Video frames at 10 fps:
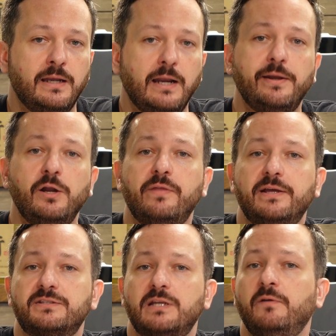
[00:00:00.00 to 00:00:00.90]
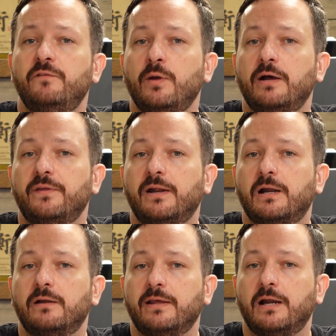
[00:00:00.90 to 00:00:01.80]
Now I know that some of you out
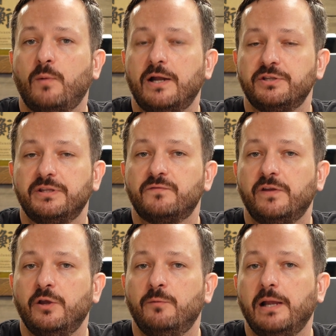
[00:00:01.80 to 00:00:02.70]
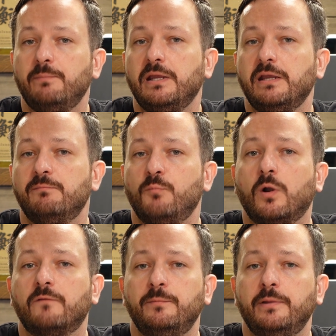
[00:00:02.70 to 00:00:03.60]
there that are watching this video might be
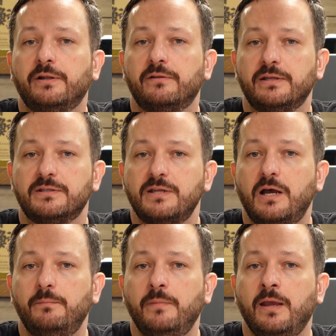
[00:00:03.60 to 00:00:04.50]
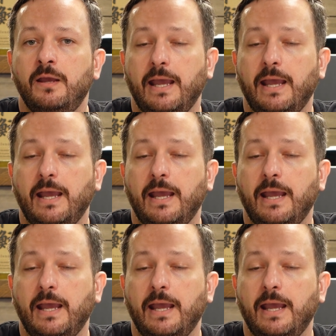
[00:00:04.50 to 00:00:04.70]
more familiar than some,